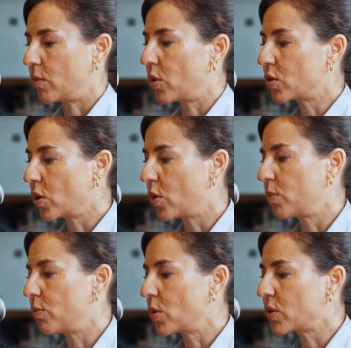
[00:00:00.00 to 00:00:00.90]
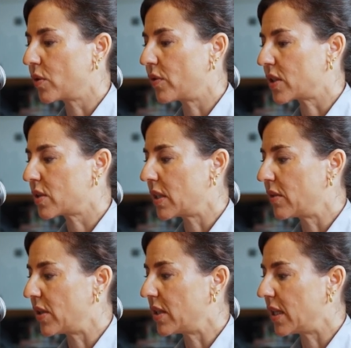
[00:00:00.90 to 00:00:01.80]
although most of us
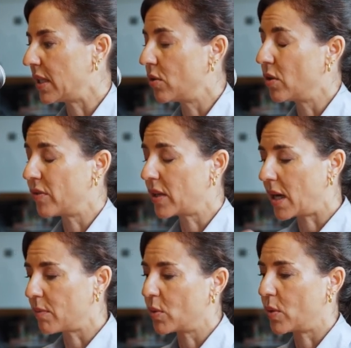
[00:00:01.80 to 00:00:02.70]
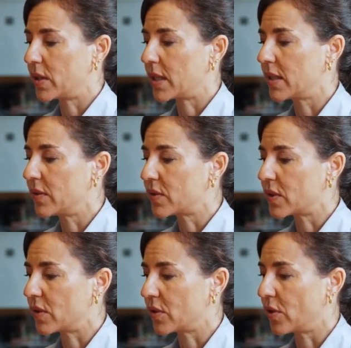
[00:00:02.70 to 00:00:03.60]
live in Leuven, I'm the one that
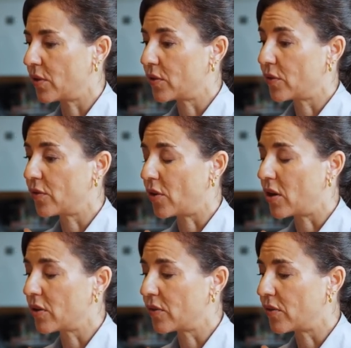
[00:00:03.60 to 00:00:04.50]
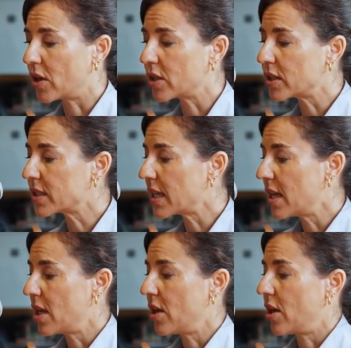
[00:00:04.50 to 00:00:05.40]
lives the farthest.
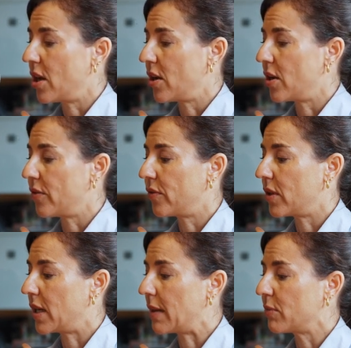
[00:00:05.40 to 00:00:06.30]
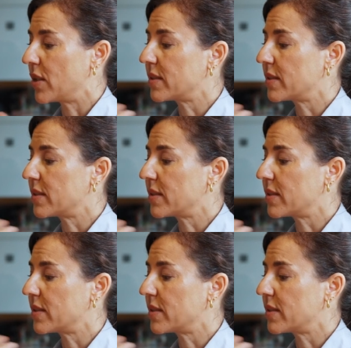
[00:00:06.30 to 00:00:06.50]
I'm